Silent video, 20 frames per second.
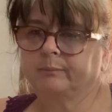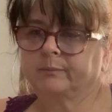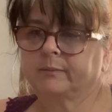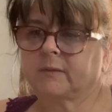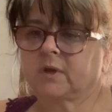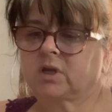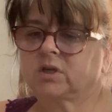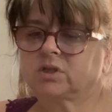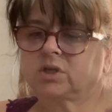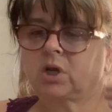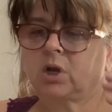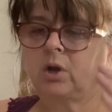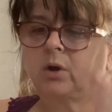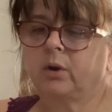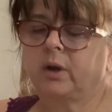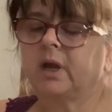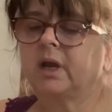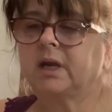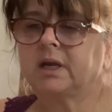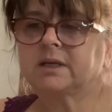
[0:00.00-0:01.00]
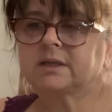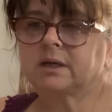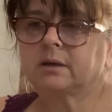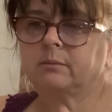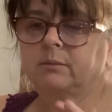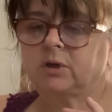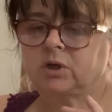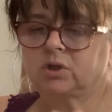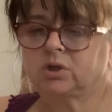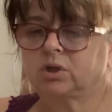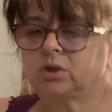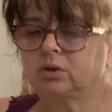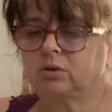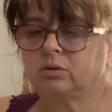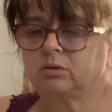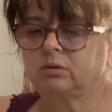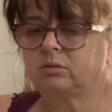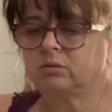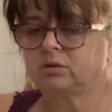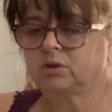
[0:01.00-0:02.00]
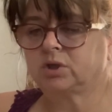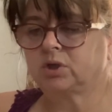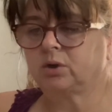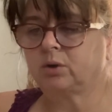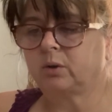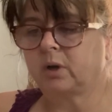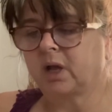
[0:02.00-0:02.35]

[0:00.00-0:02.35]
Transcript: So anytime you do a